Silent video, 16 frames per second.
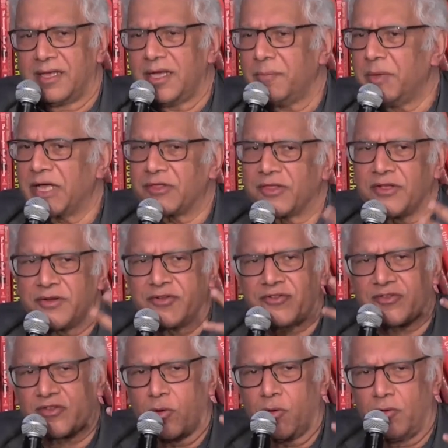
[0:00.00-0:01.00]
about their
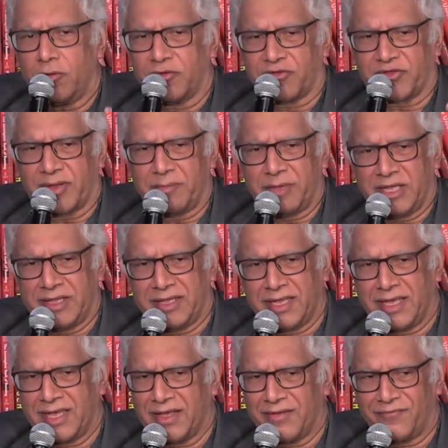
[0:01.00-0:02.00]
souls. I mean,
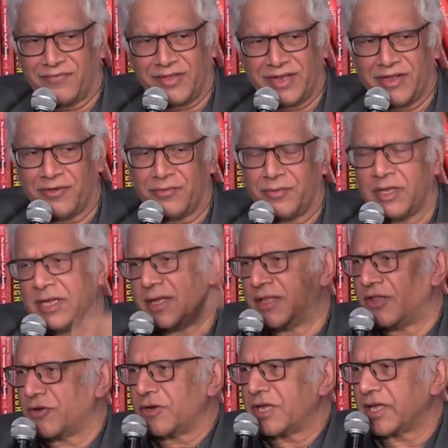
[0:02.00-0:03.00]
they have,
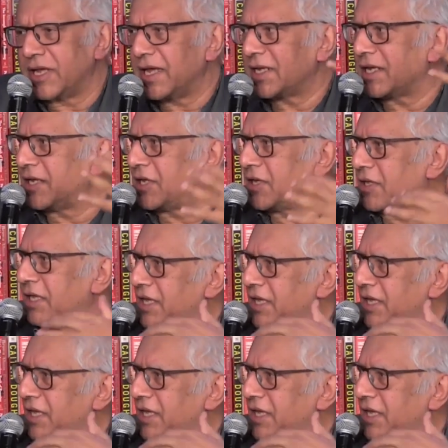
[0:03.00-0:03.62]
they're connected to the